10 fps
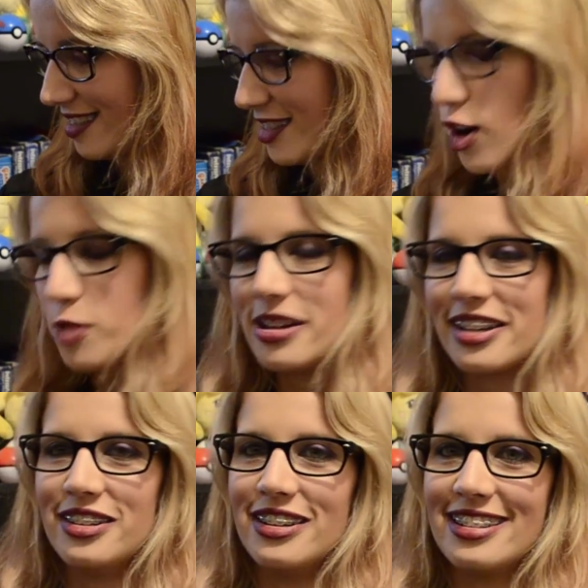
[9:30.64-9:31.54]
Oh my
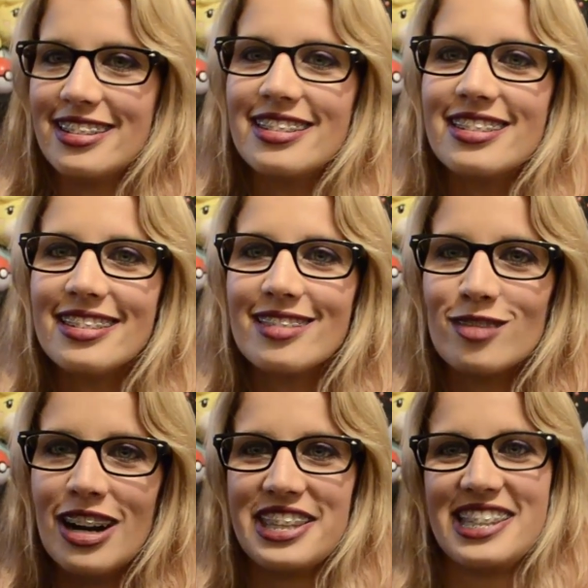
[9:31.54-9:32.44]
god.
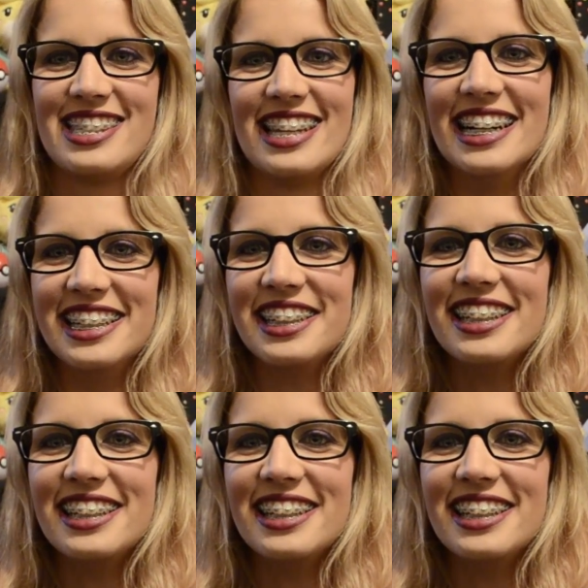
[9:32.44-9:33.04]
Write this down.